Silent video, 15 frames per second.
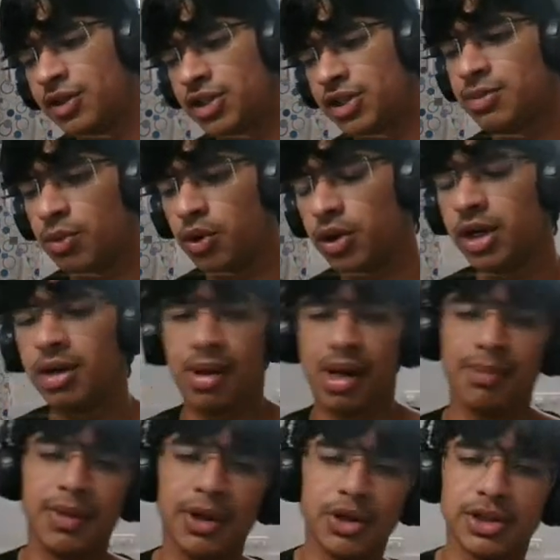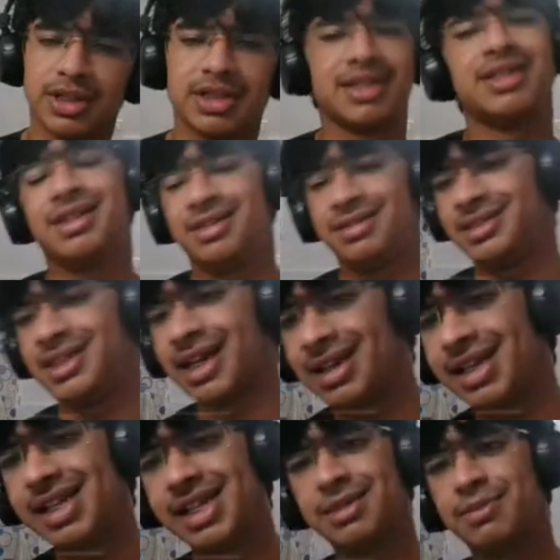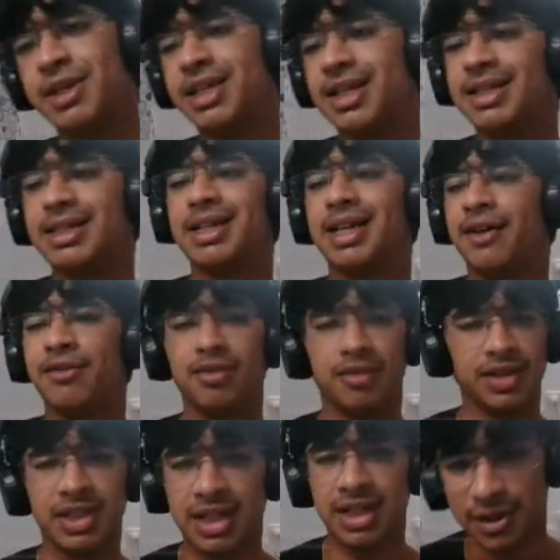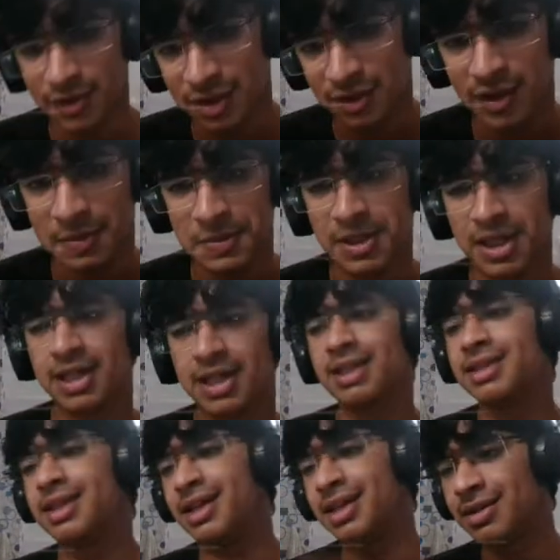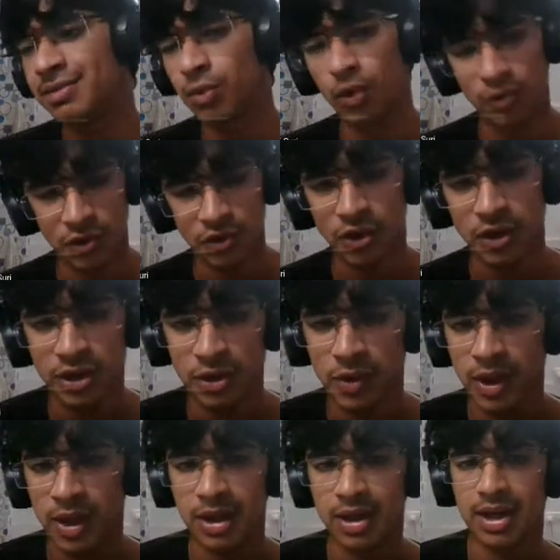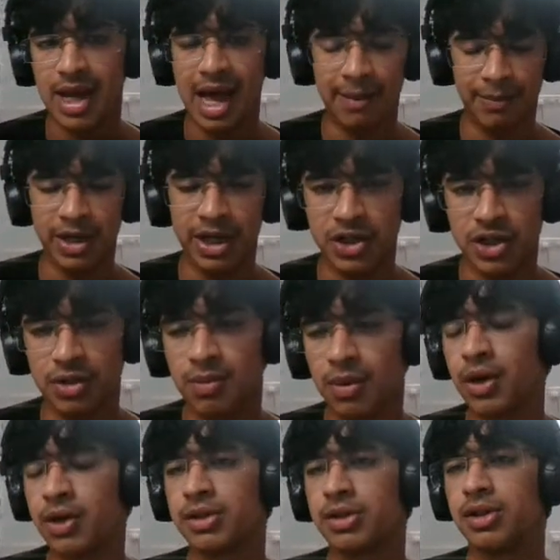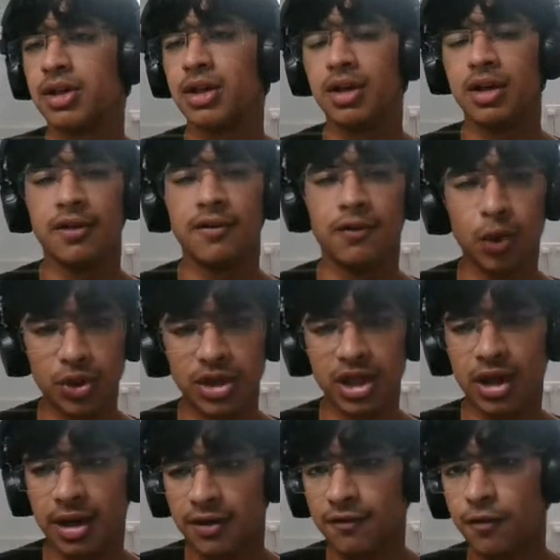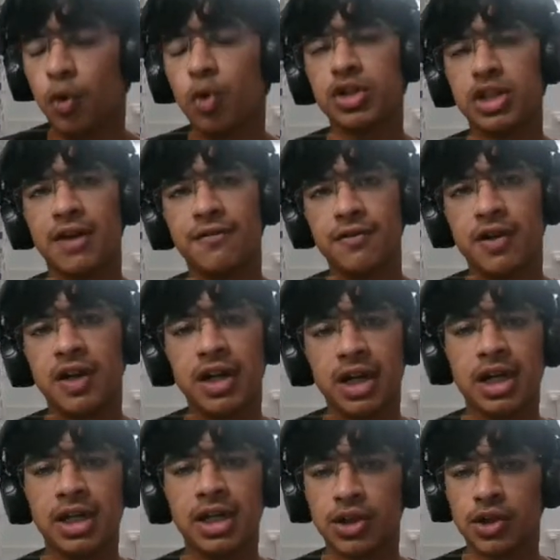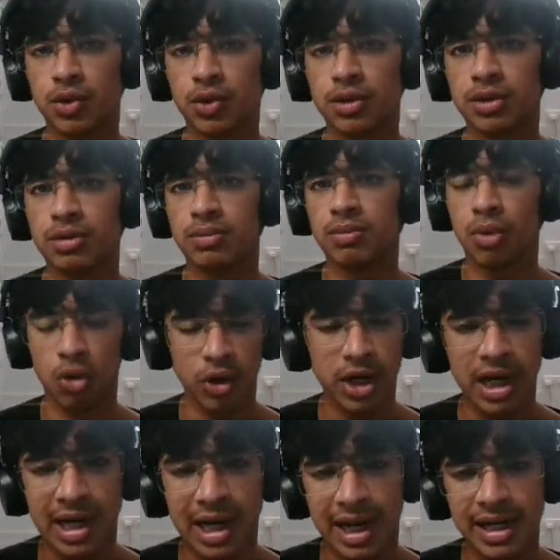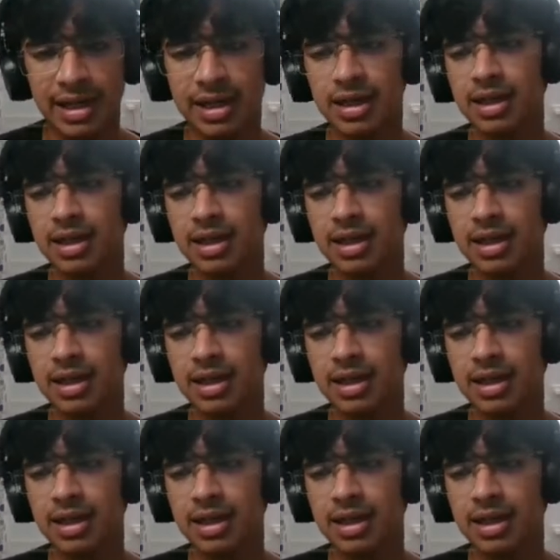which is more in demand, because technically speaking everyone starts with a website and then moves on to an application, because phones have literally shown more incline,